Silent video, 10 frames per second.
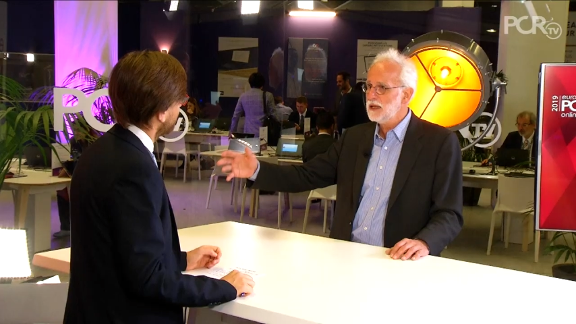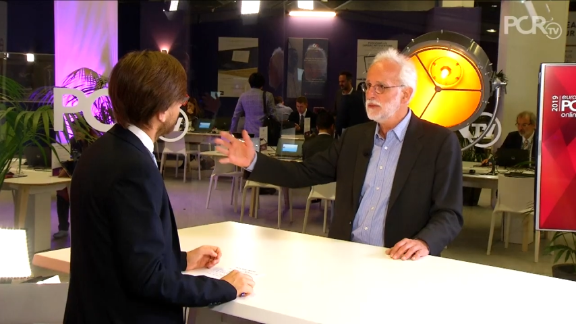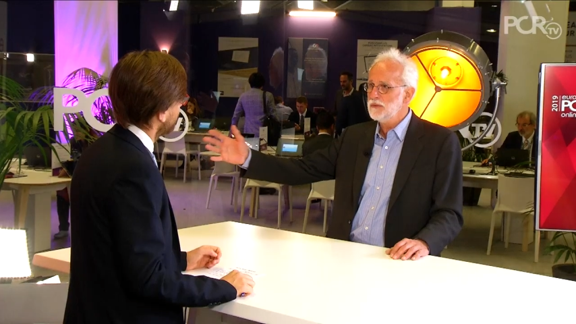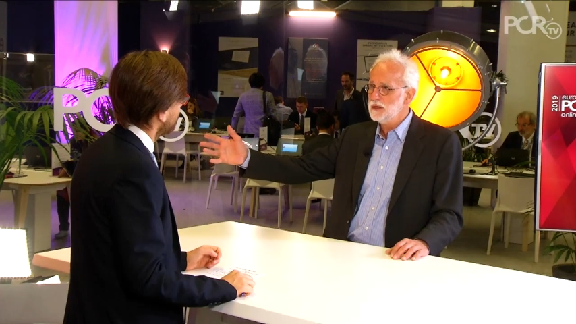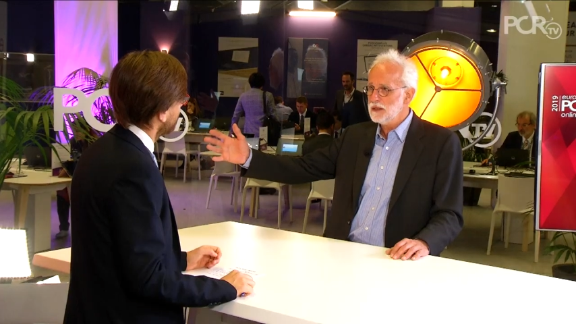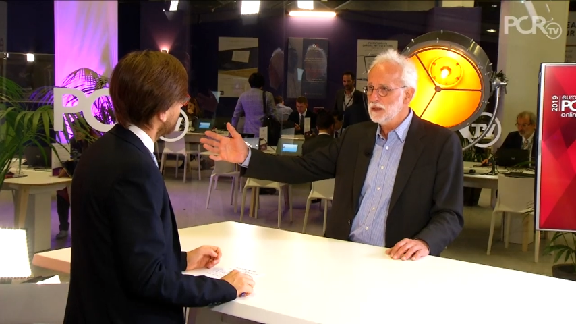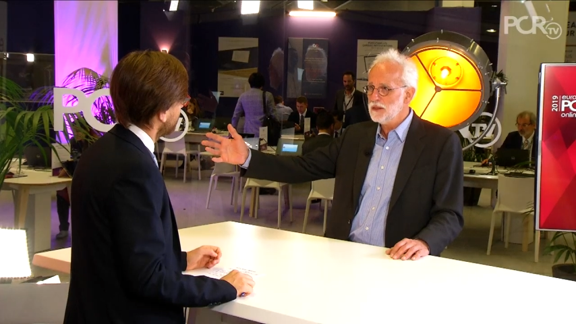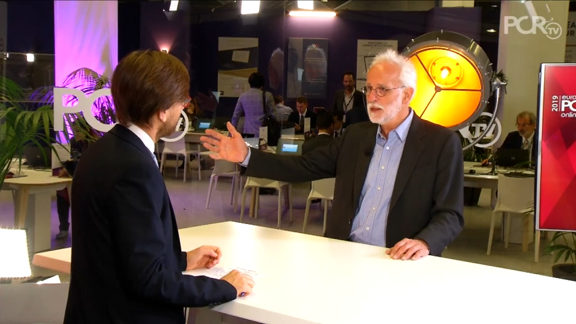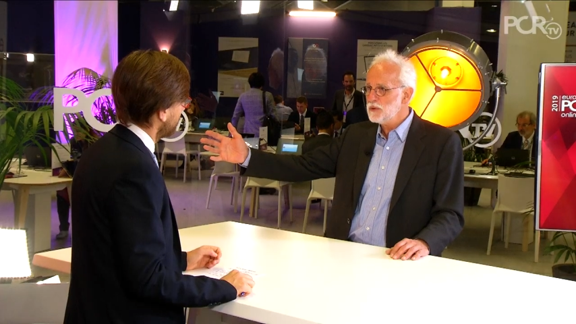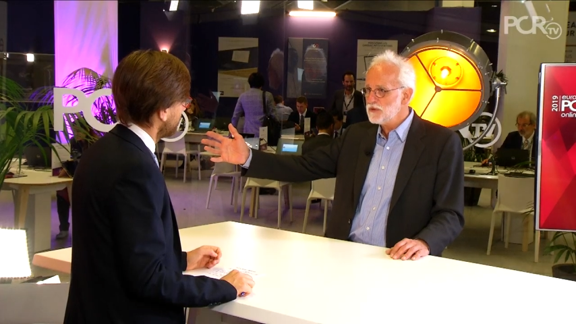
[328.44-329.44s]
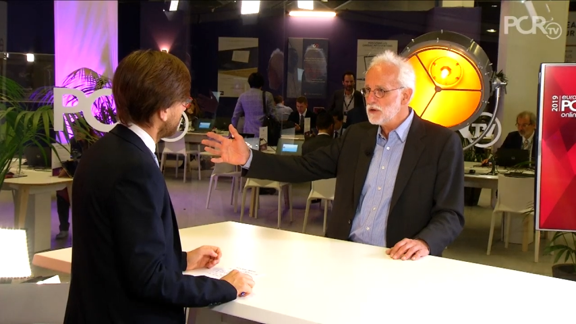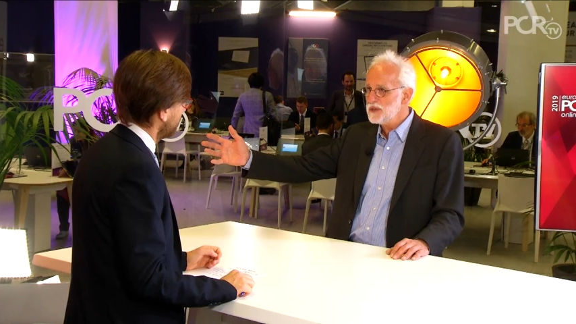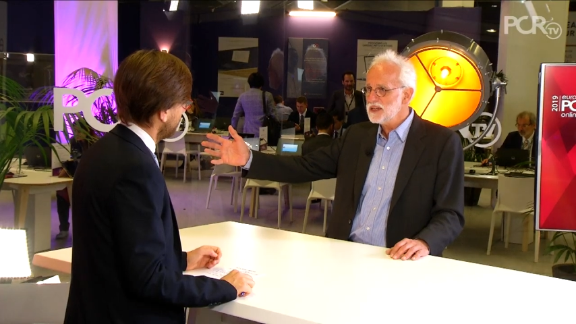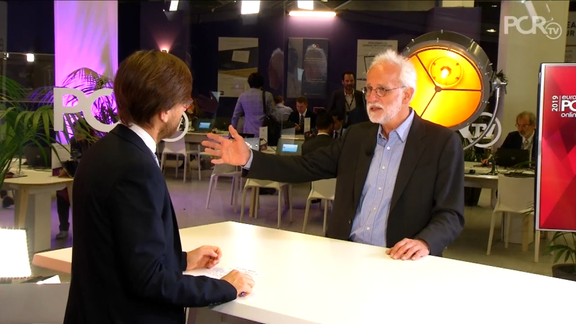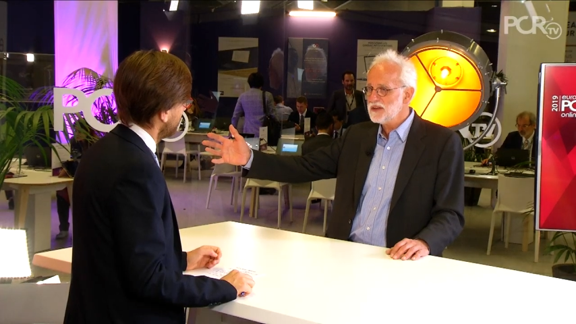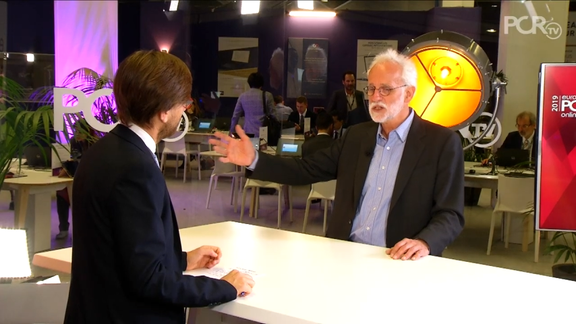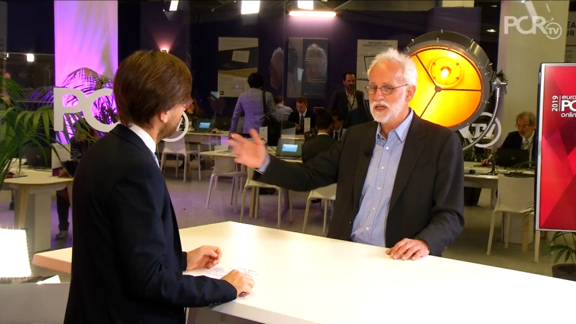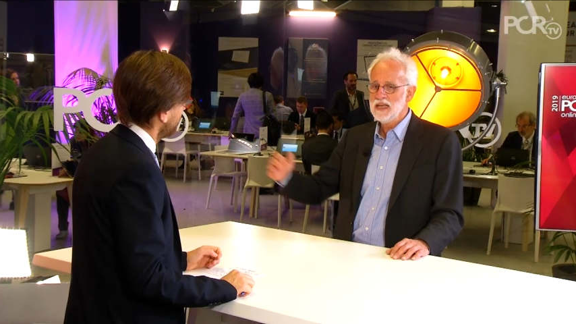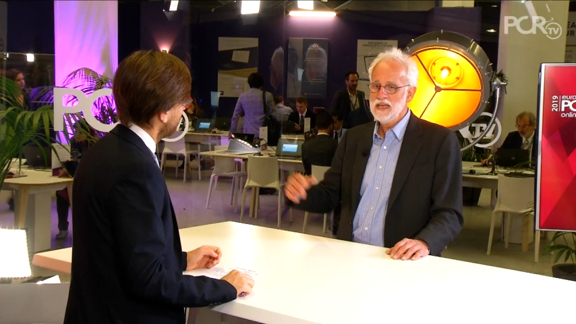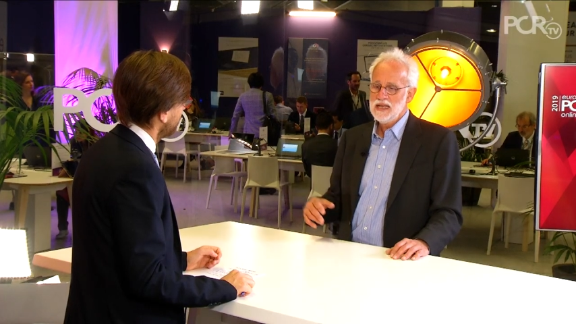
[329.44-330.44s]
Speaker 1: and uh, they perform the
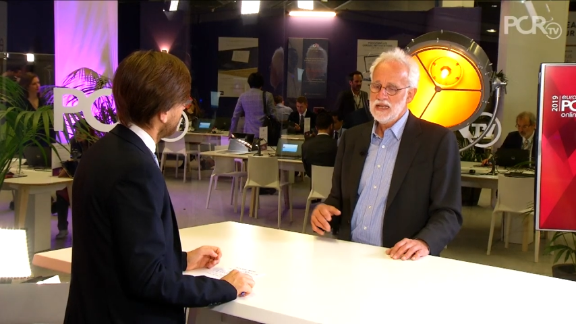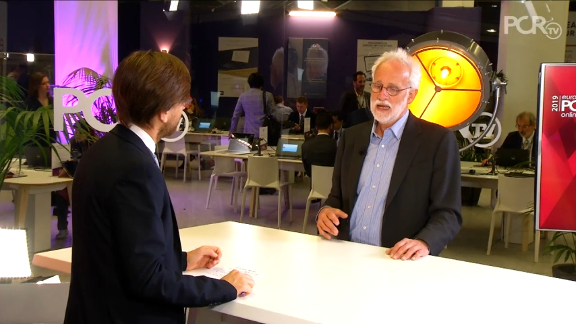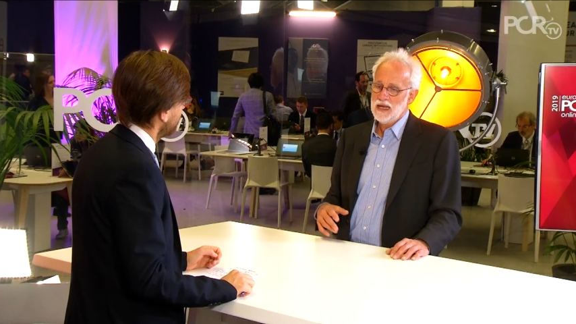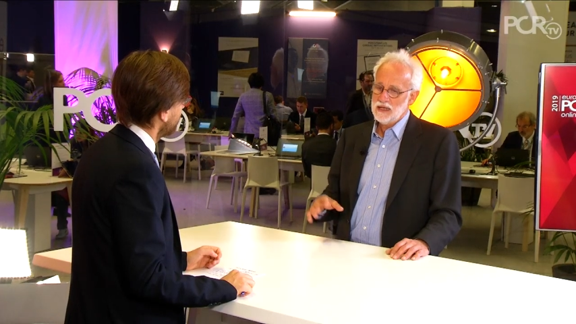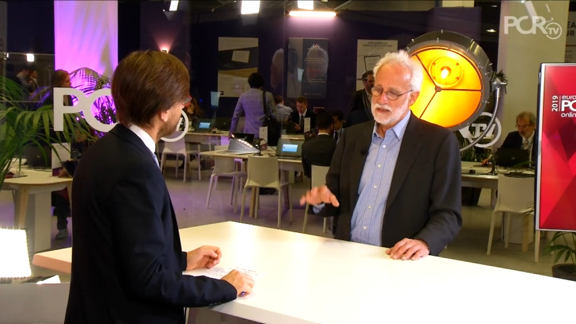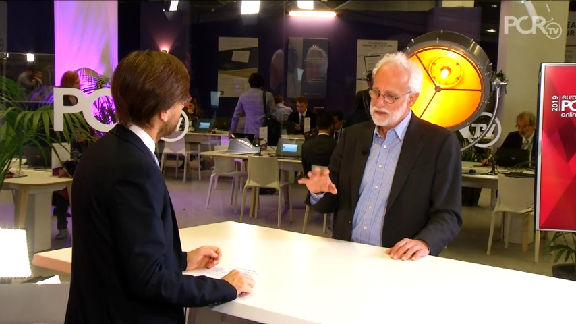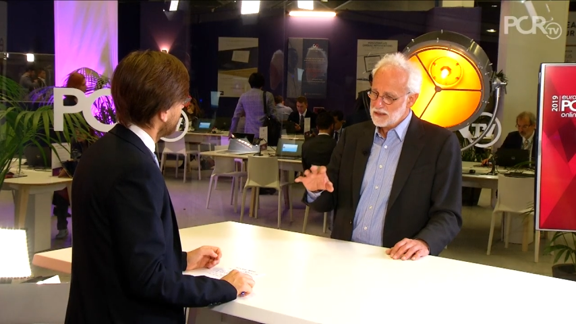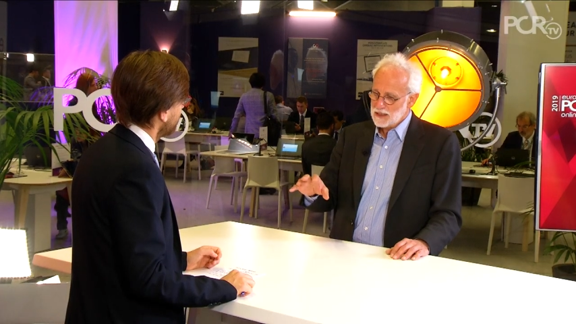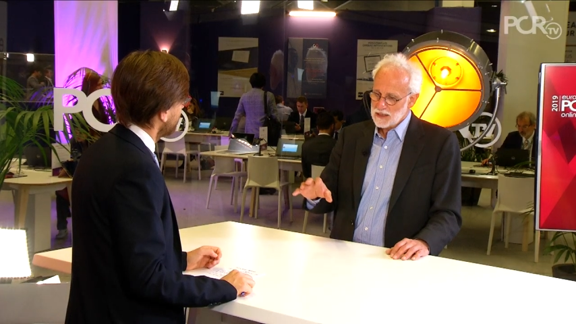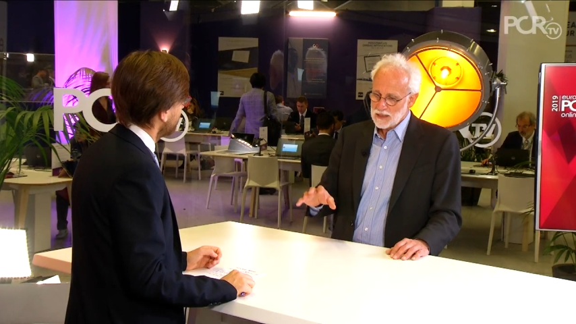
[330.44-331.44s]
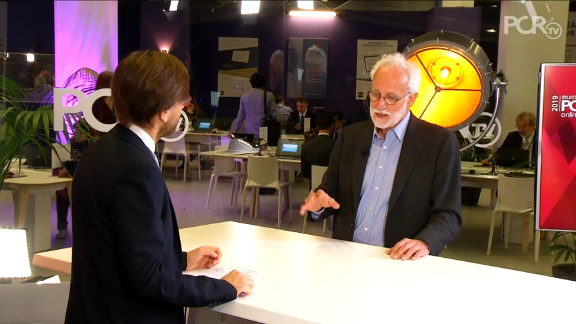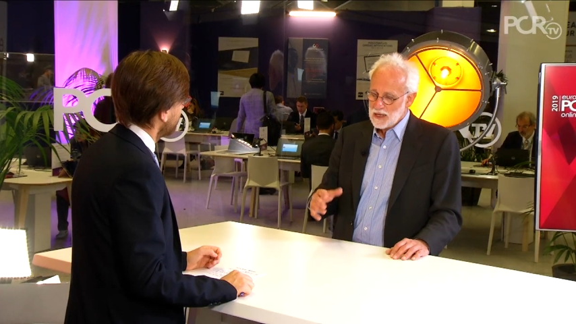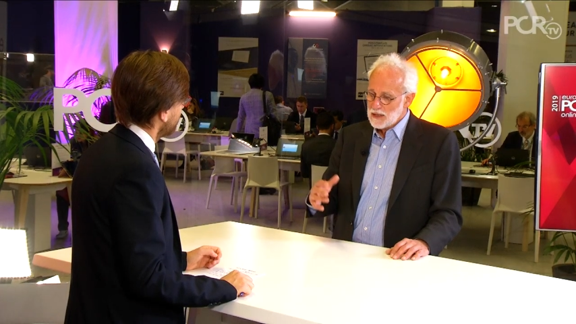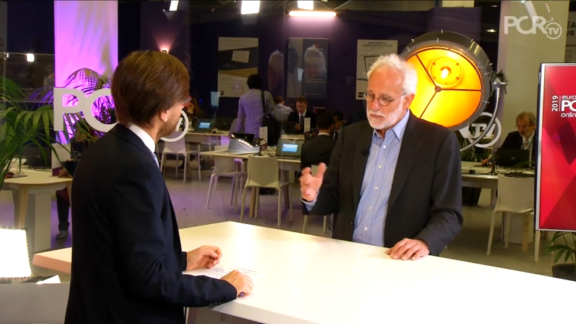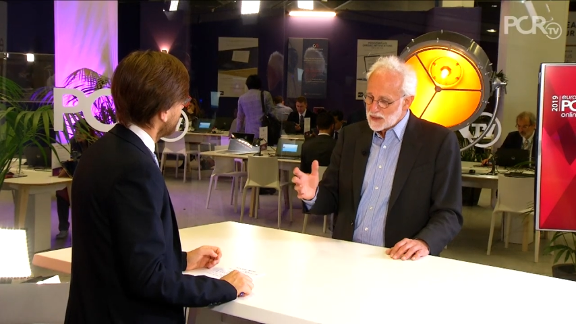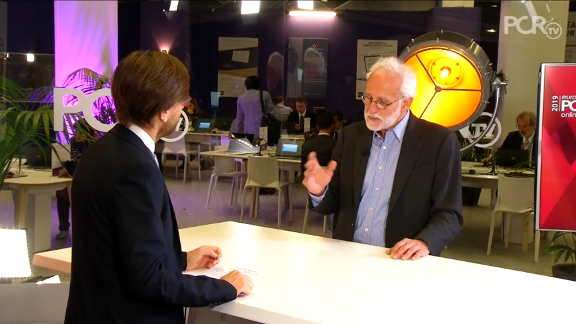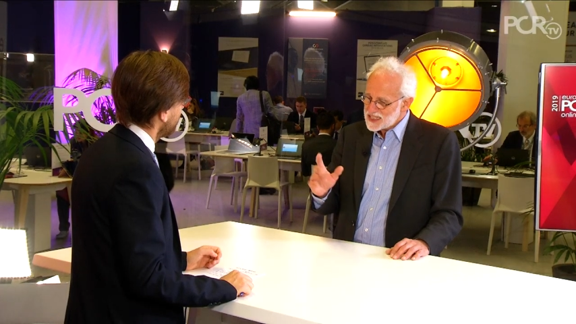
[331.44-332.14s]
intervention. And but